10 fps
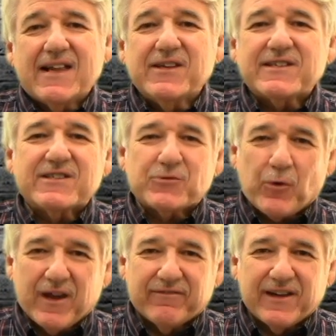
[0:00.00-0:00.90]
This is
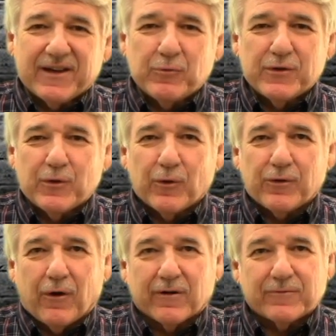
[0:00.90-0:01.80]
Rev Ed with your
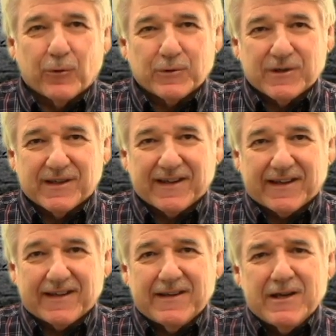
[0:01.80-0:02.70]
thought for today.